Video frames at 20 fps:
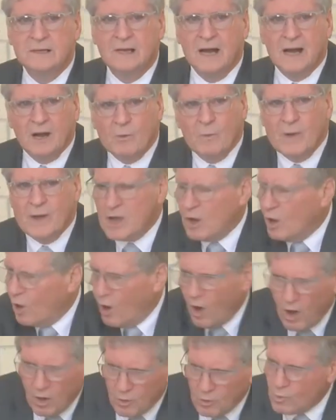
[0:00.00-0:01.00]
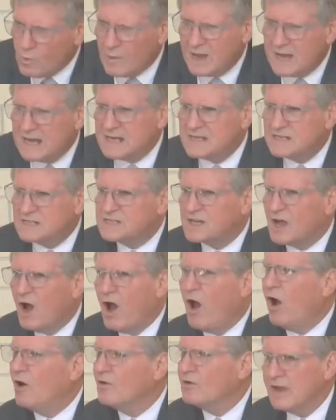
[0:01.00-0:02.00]
are we always
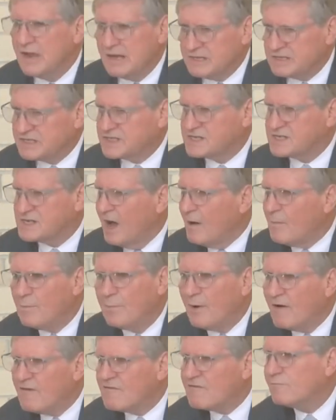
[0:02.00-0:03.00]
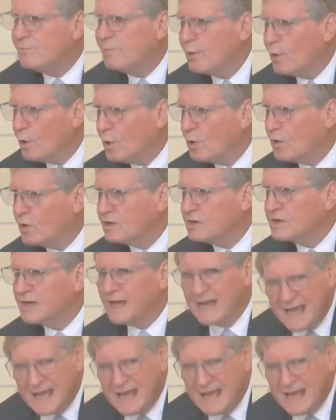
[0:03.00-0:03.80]
honest above board?